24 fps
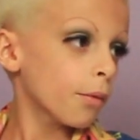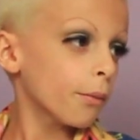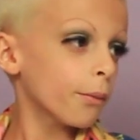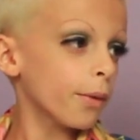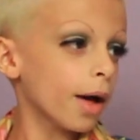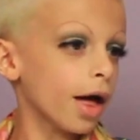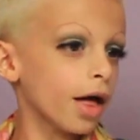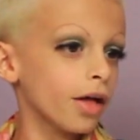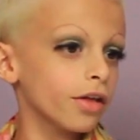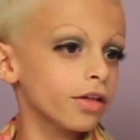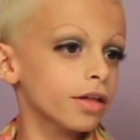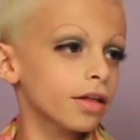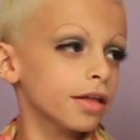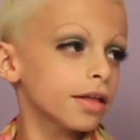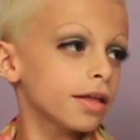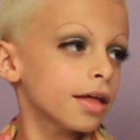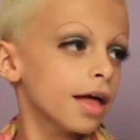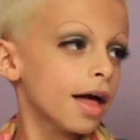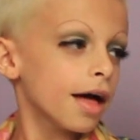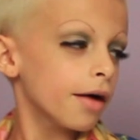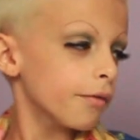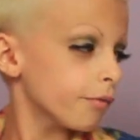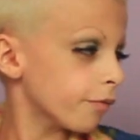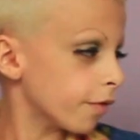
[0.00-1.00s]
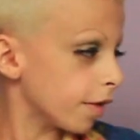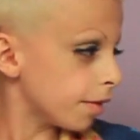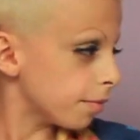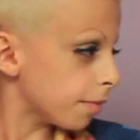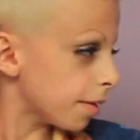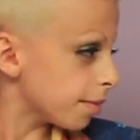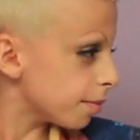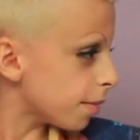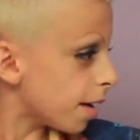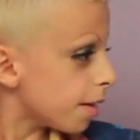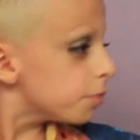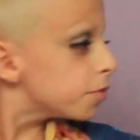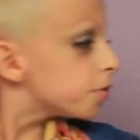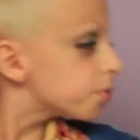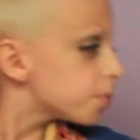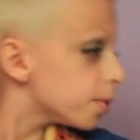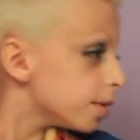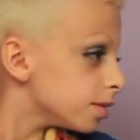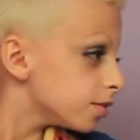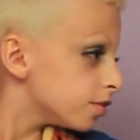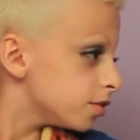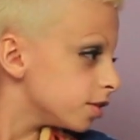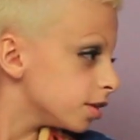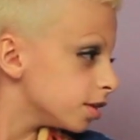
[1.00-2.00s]
Well, when my mom was
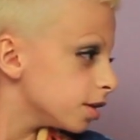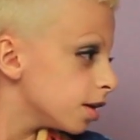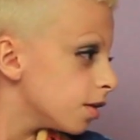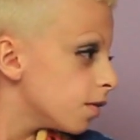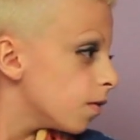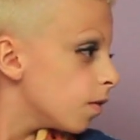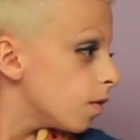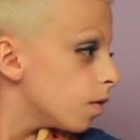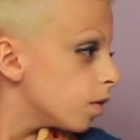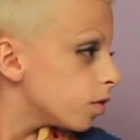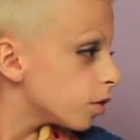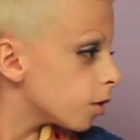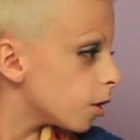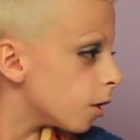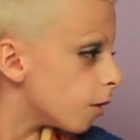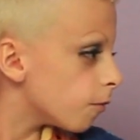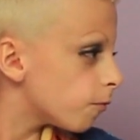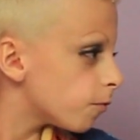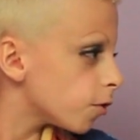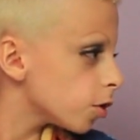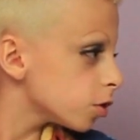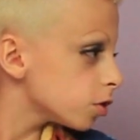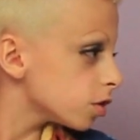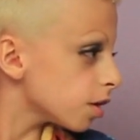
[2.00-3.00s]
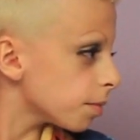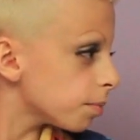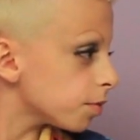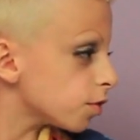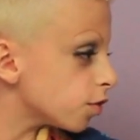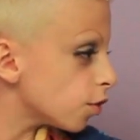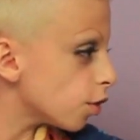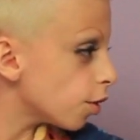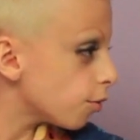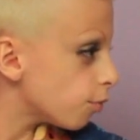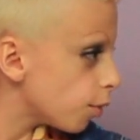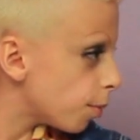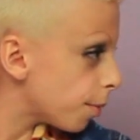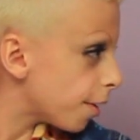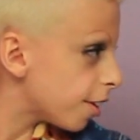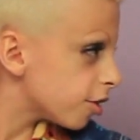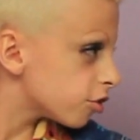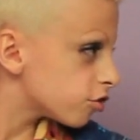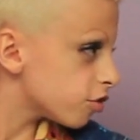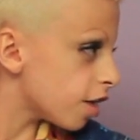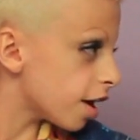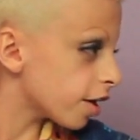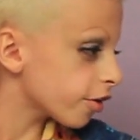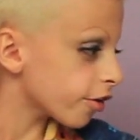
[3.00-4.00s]
watching the first episode of
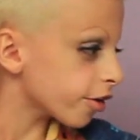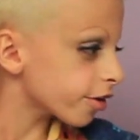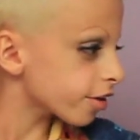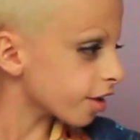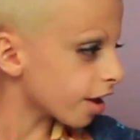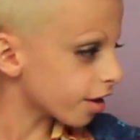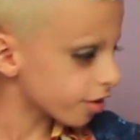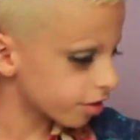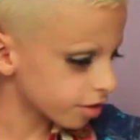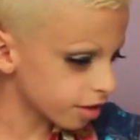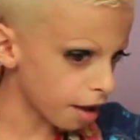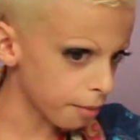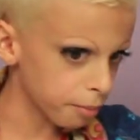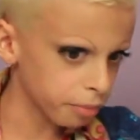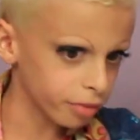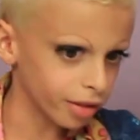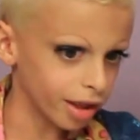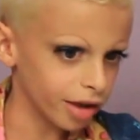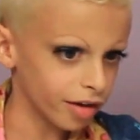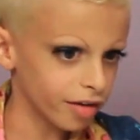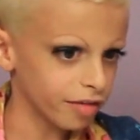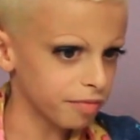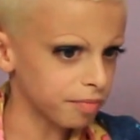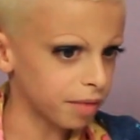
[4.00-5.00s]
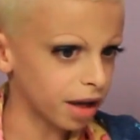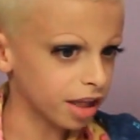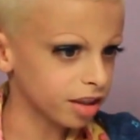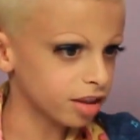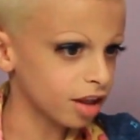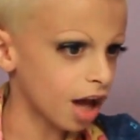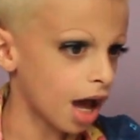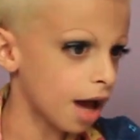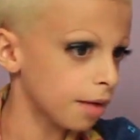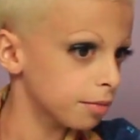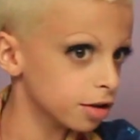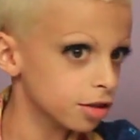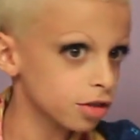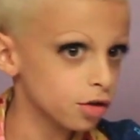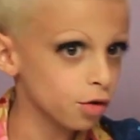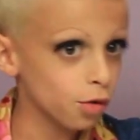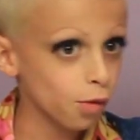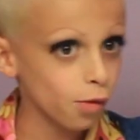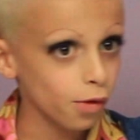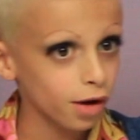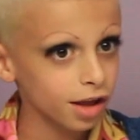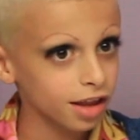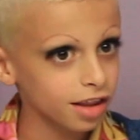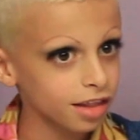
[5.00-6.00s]
RuPaul's Drag Race, I stopped playing with my Thomas
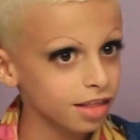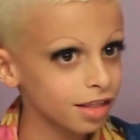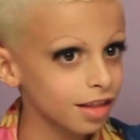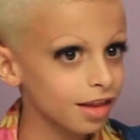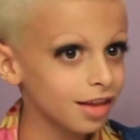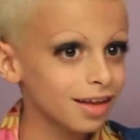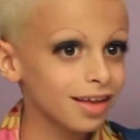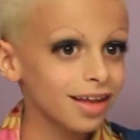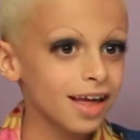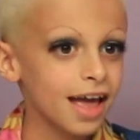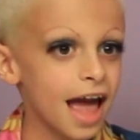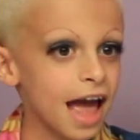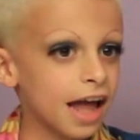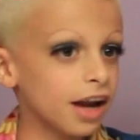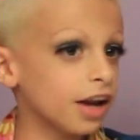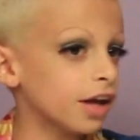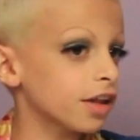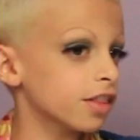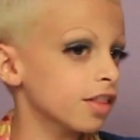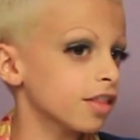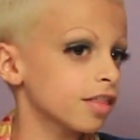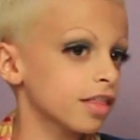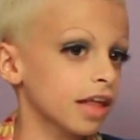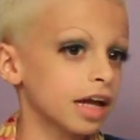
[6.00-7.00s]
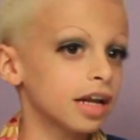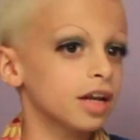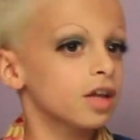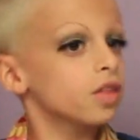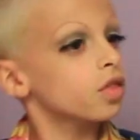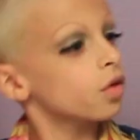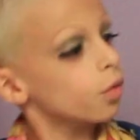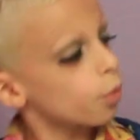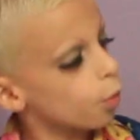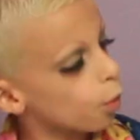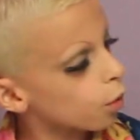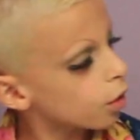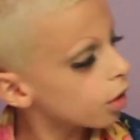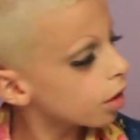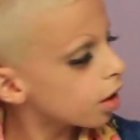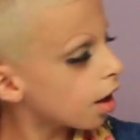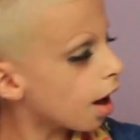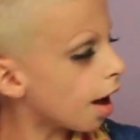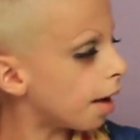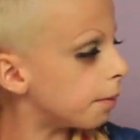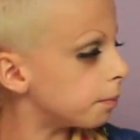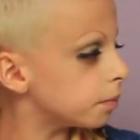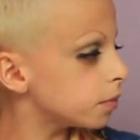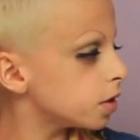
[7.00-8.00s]
toys, and I decided to
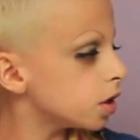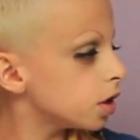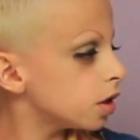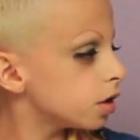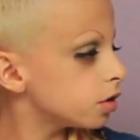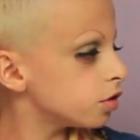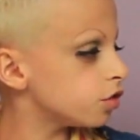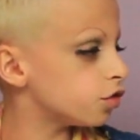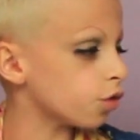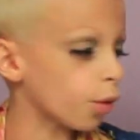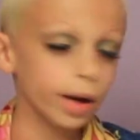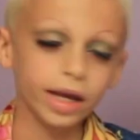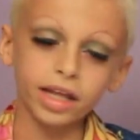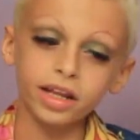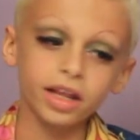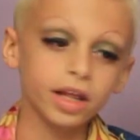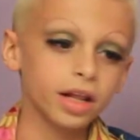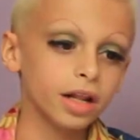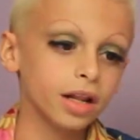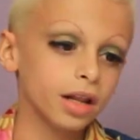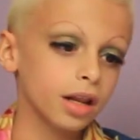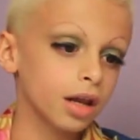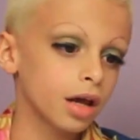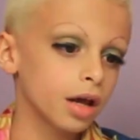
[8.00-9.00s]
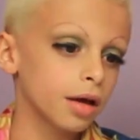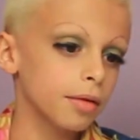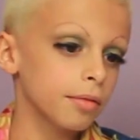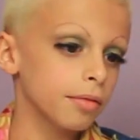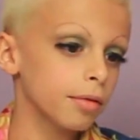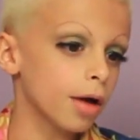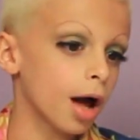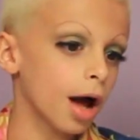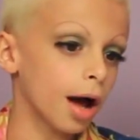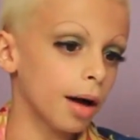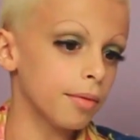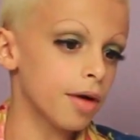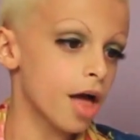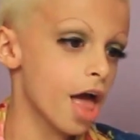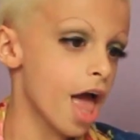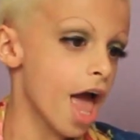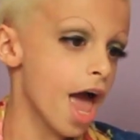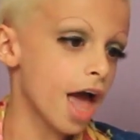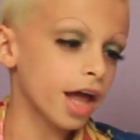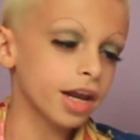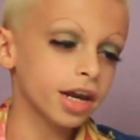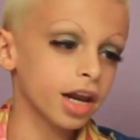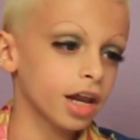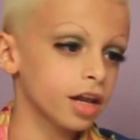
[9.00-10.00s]
join in.
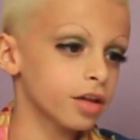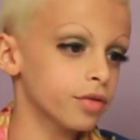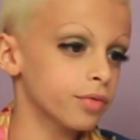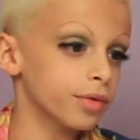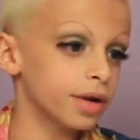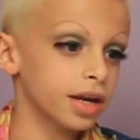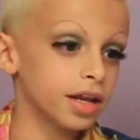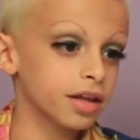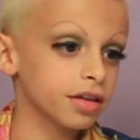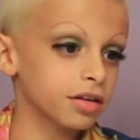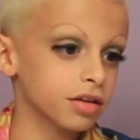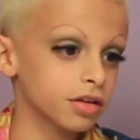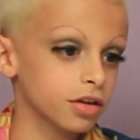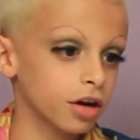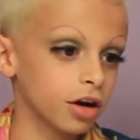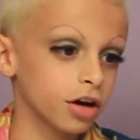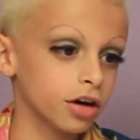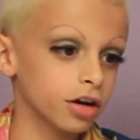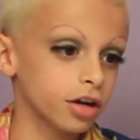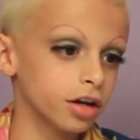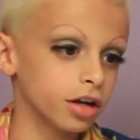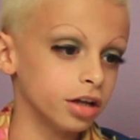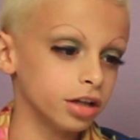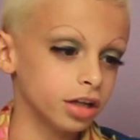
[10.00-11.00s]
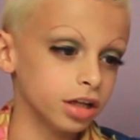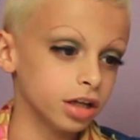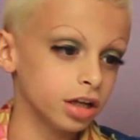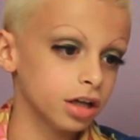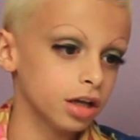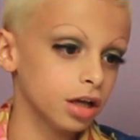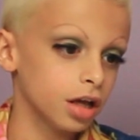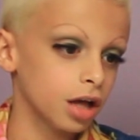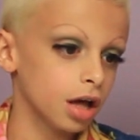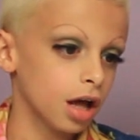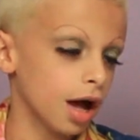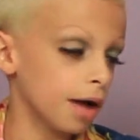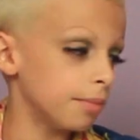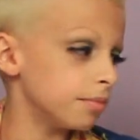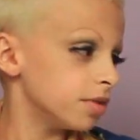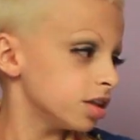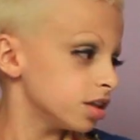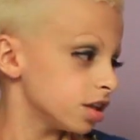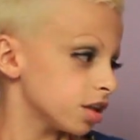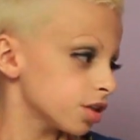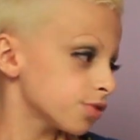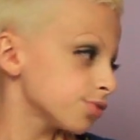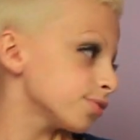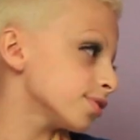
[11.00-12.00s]
And that's when it started.
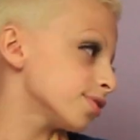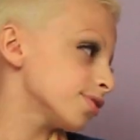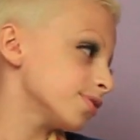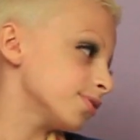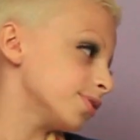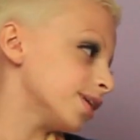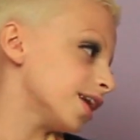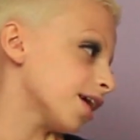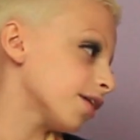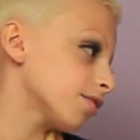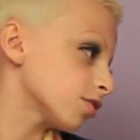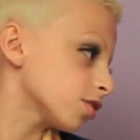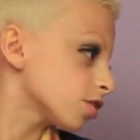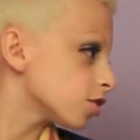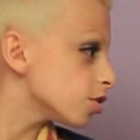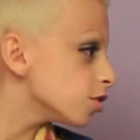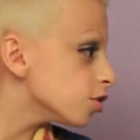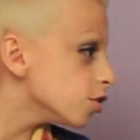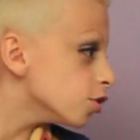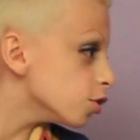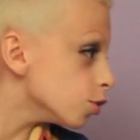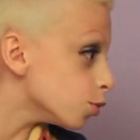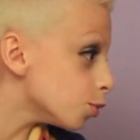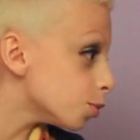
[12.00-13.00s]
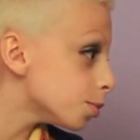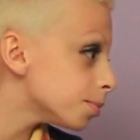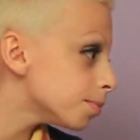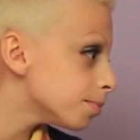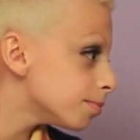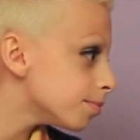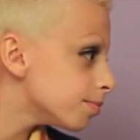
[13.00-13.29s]
And this was when I was two.